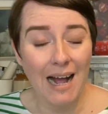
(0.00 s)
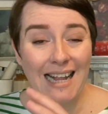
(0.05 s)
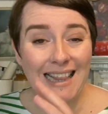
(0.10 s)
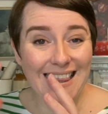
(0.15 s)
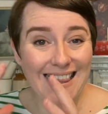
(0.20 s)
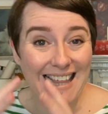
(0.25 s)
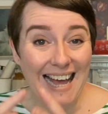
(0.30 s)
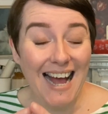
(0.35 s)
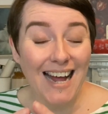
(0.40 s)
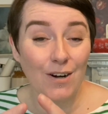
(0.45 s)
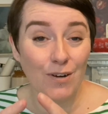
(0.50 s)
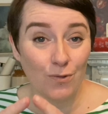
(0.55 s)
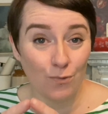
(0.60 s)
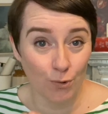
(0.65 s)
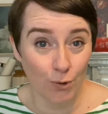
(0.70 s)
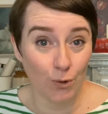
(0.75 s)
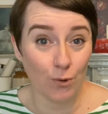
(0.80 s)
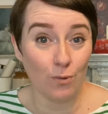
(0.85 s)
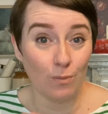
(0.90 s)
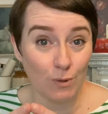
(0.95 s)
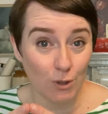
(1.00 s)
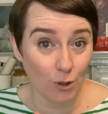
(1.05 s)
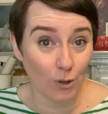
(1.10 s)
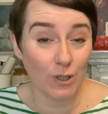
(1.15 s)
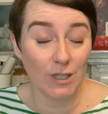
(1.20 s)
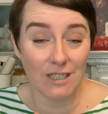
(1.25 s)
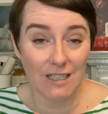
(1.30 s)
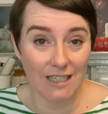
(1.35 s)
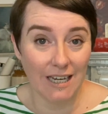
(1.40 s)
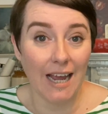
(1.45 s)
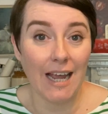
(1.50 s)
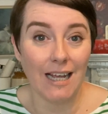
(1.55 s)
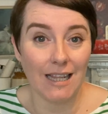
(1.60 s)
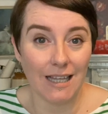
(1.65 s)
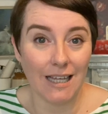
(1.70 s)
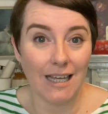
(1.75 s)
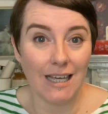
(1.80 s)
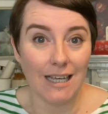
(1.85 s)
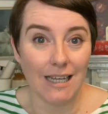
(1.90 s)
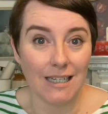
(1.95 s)
and that room doesn't take the
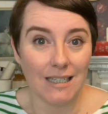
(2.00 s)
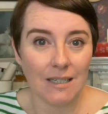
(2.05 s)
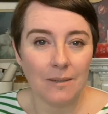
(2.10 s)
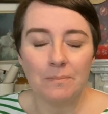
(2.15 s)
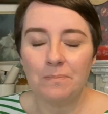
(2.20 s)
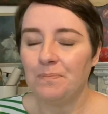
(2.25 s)
heat.